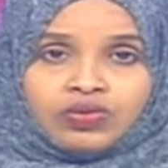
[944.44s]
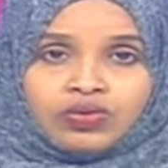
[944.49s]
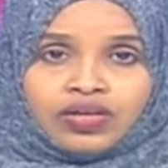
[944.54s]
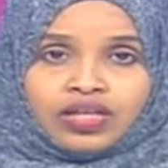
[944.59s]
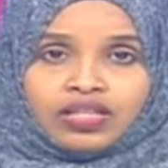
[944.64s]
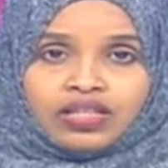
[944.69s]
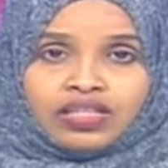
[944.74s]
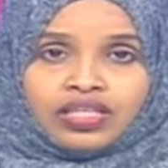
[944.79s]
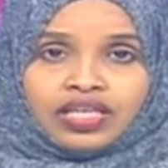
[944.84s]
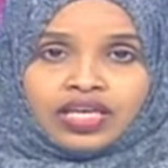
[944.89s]
As
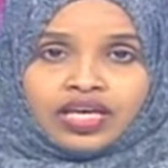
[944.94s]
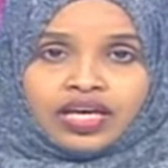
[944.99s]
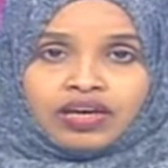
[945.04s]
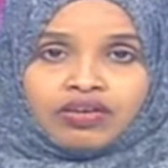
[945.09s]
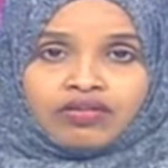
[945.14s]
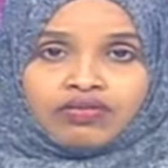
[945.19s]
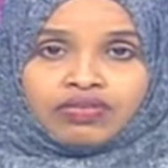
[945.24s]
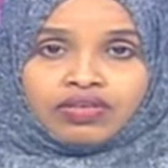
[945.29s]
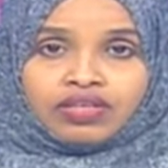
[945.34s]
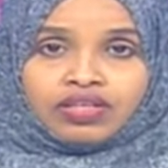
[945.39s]
well, the
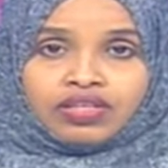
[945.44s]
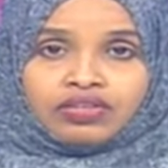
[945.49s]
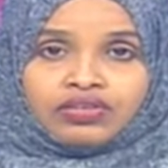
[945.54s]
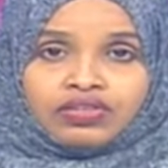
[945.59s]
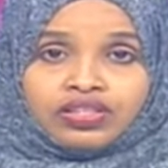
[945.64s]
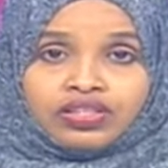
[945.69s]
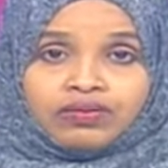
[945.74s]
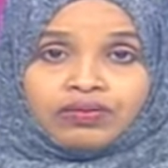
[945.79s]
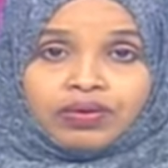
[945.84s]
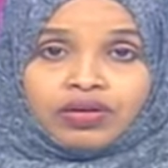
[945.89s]
head of uh,
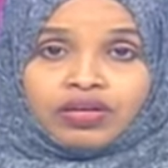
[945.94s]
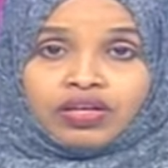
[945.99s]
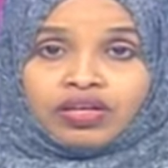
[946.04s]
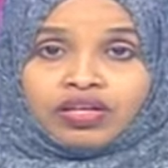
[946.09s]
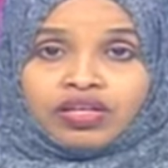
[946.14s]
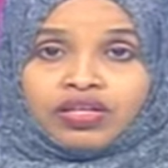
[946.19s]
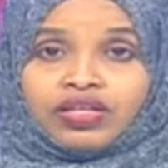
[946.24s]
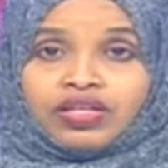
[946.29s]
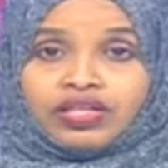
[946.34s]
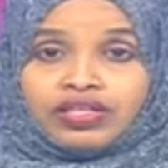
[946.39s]

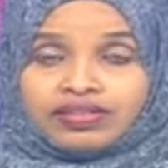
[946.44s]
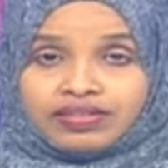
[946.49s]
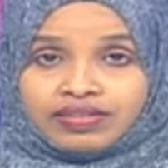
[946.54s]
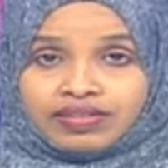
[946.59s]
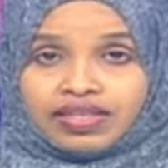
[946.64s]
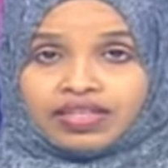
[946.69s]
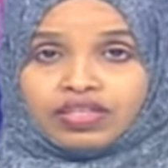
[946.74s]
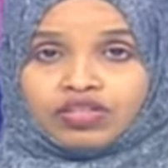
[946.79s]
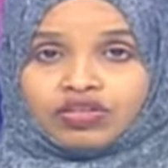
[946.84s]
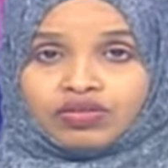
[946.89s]
the
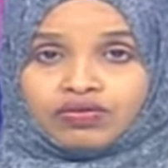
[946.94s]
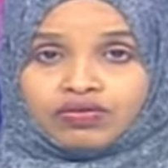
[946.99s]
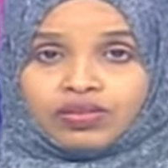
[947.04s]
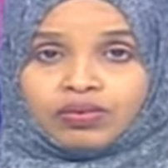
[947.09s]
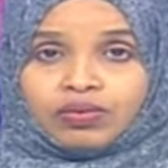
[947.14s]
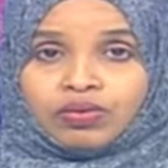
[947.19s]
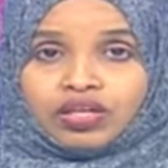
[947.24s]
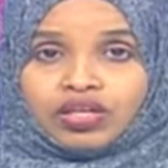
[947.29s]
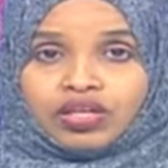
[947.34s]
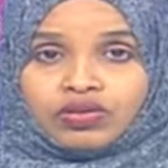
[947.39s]
state
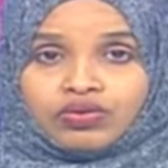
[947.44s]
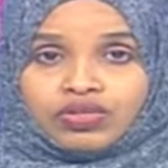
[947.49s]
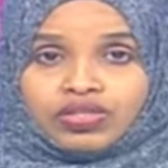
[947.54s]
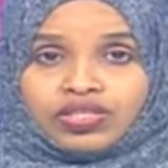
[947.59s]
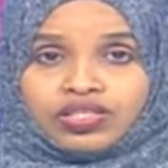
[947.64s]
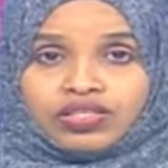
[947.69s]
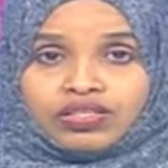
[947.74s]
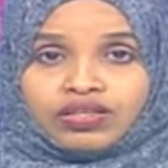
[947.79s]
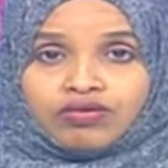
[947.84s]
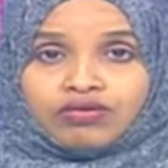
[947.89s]
of the
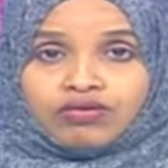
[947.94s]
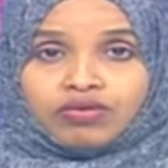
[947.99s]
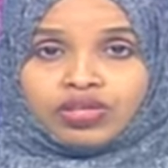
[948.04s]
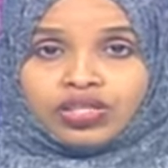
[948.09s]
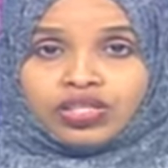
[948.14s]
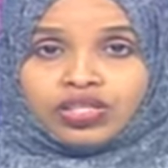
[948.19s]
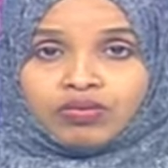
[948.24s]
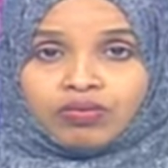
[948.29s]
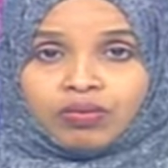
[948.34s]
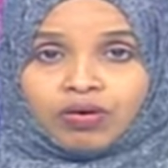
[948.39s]
Belarus, uh,
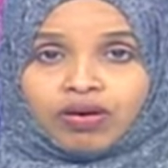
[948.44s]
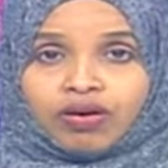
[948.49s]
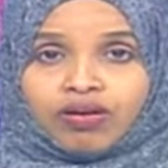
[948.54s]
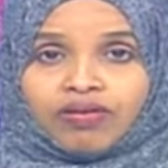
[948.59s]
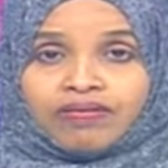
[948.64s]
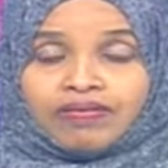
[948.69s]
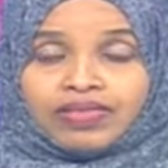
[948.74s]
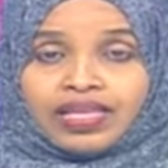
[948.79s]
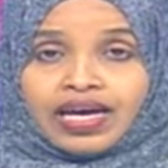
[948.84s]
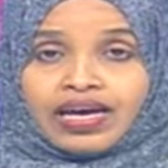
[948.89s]
for his
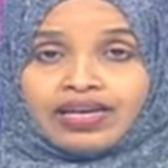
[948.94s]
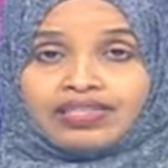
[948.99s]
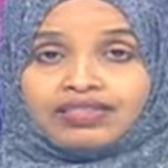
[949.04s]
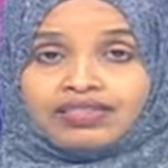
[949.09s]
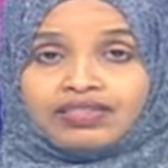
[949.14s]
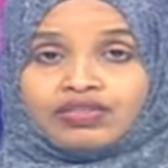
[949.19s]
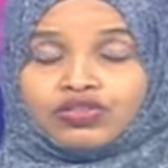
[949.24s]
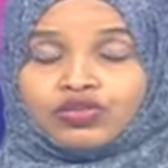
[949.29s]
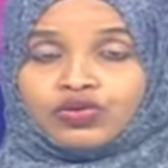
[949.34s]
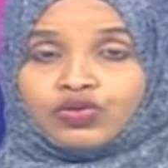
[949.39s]
part,
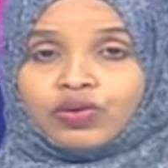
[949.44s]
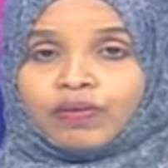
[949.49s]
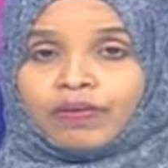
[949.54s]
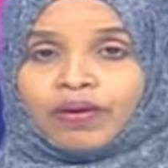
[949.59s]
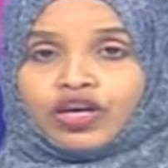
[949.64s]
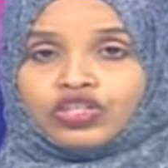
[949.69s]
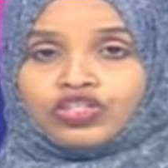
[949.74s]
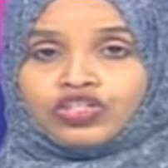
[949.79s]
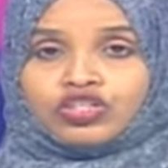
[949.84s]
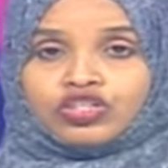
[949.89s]
asked the new
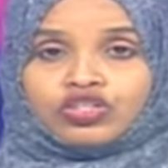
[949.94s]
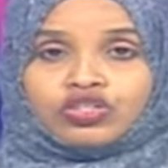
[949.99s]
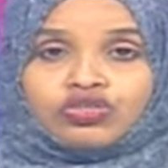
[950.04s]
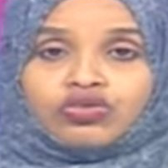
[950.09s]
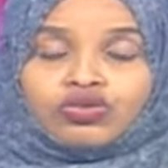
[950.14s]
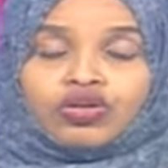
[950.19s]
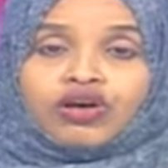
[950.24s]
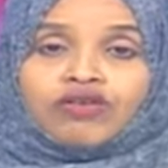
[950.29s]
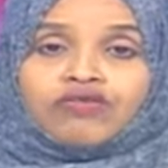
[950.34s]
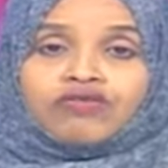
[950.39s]
ambassador
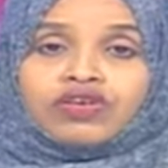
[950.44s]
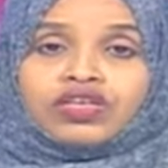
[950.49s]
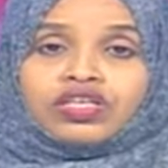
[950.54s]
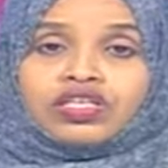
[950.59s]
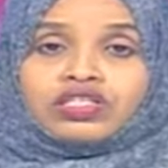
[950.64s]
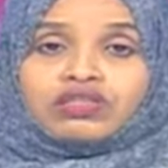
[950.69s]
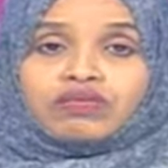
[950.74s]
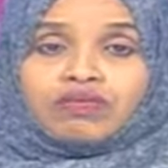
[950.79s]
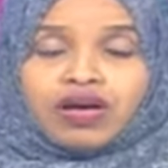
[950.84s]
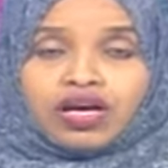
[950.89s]
to
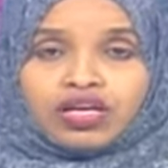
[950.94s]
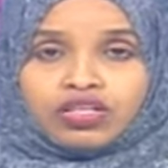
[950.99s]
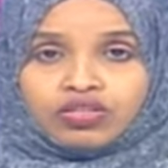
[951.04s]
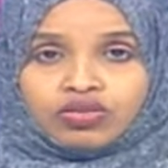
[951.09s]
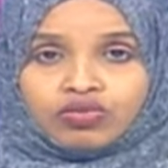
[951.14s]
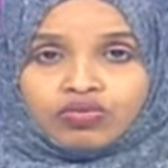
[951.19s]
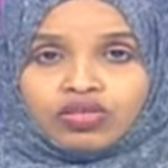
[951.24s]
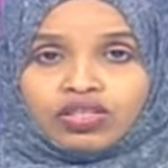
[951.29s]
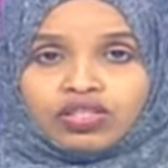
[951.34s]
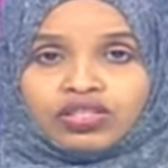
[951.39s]
convey his
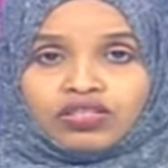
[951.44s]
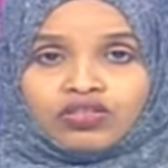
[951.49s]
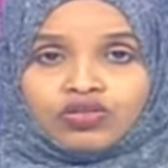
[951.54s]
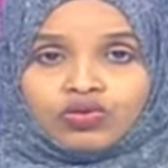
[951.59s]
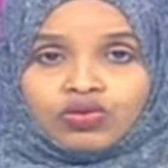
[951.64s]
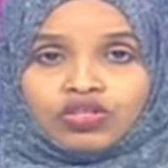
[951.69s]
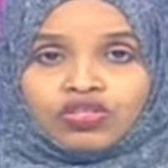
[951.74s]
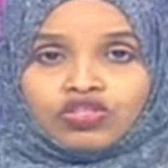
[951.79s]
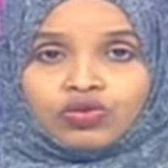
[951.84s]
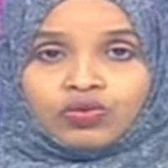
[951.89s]
best
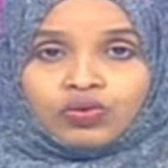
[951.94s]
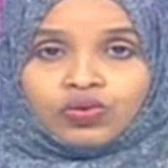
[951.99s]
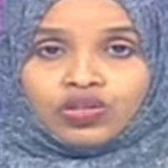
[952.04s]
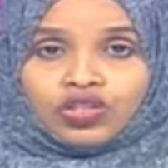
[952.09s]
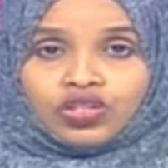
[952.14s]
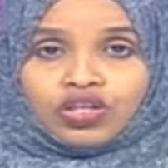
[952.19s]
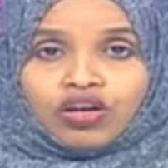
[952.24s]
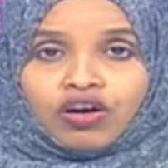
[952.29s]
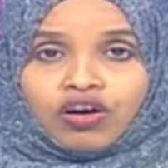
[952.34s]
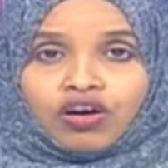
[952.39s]
greetings to his
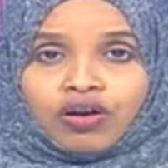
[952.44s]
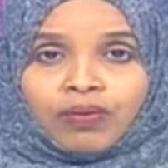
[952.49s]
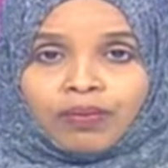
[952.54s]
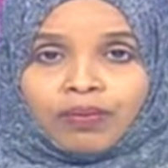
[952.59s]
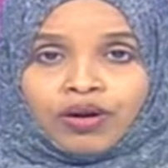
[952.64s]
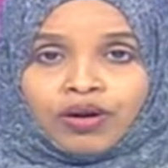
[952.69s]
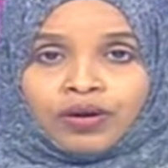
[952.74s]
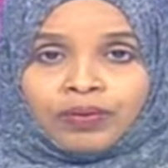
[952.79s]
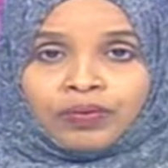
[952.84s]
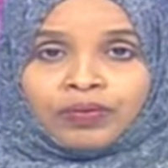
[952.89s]
Djiboutian
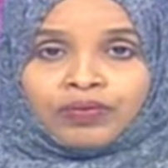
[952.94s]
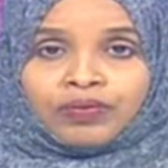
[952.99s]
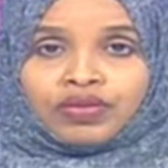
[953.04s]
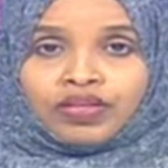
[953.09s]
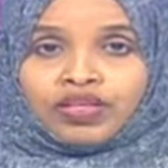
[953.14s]
counterpart.